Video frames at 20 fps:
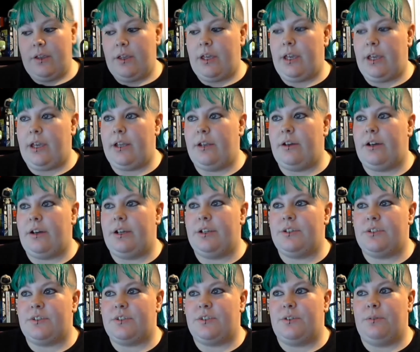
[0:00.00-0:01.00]
and I
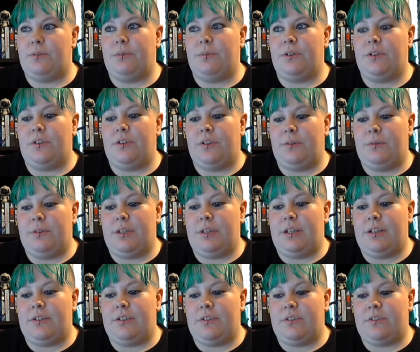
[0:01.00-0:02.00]
just don't want to deal with
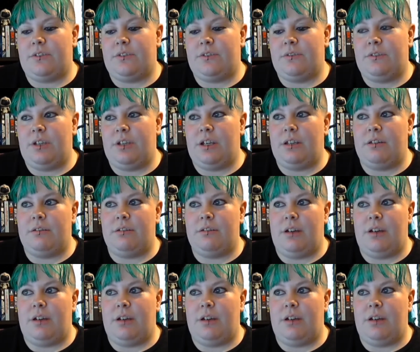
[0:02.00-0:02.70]
that just yet.